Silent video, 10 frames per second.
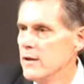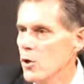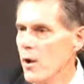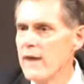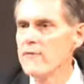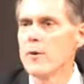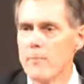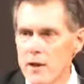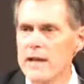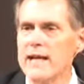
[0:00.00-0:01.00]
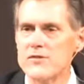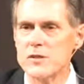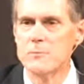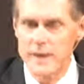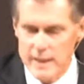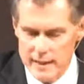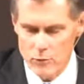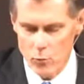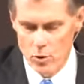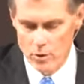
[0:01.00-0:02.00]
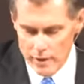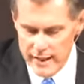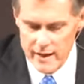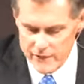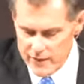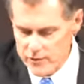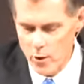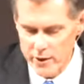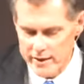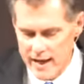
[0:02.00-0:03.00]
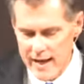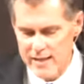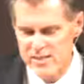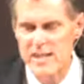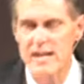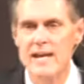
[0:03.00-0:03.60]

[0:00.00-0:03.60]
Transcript: Whoever believes in me will live even though he dies,